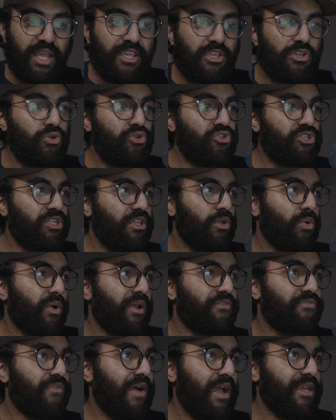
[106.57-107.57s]
Like usually you
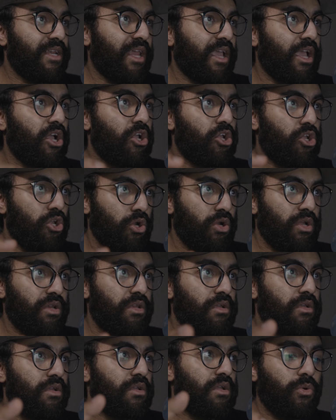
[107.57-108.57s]
want to find like
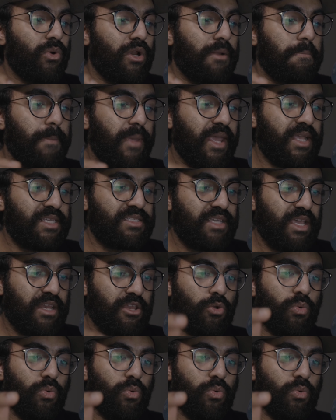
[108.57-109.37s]
you want to mix it.